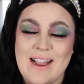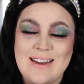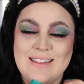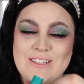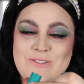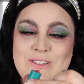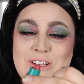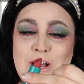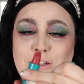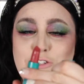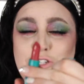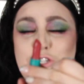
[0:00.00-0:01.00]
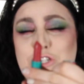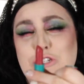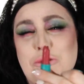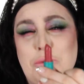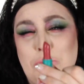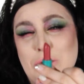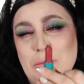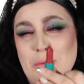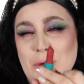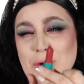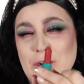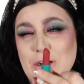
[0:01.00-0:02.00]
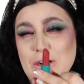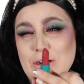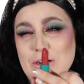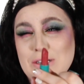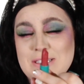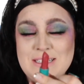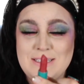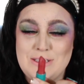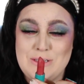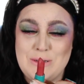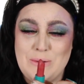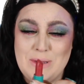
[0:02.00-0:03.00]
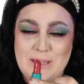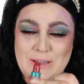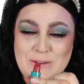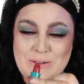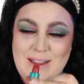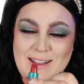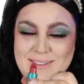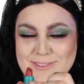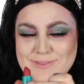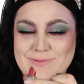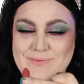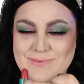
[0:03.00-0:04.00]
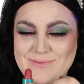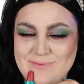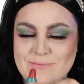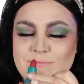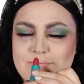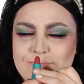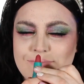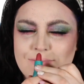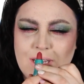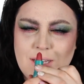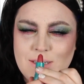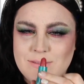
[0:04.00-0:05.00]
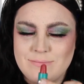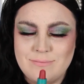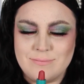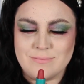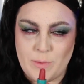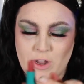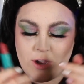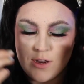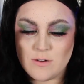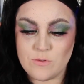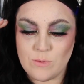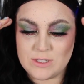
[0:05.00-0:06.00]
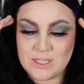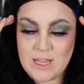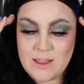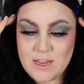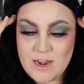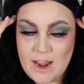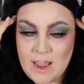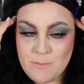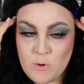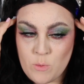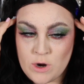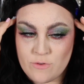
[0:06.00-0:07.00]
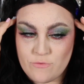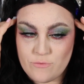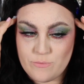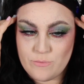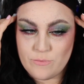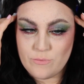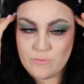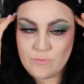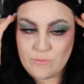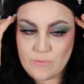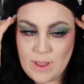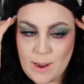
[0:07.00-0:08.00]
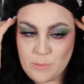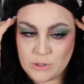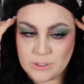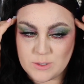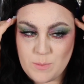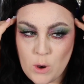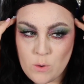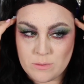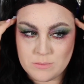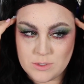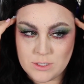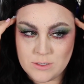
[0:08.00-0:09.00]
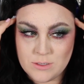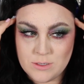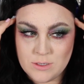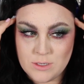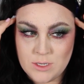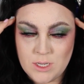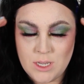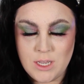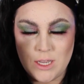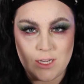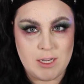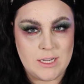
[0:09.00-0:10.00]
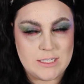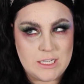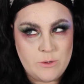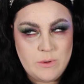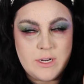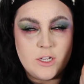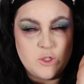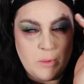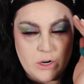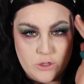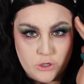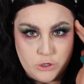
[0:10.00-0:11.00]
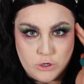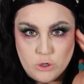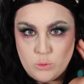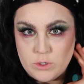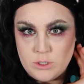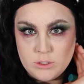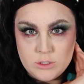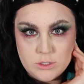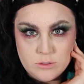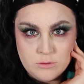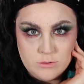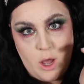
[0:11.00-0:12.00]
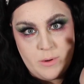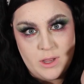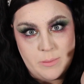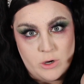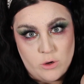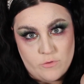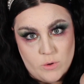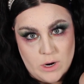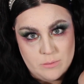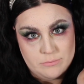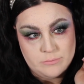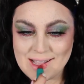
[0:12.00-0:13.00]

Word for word: and this one's called Juniper. Isn't that so cute? Oh my god. Wasn't that the name in one of Amberlynn's poems? Is anyone else part of the girl world? Comment and let me know if you are.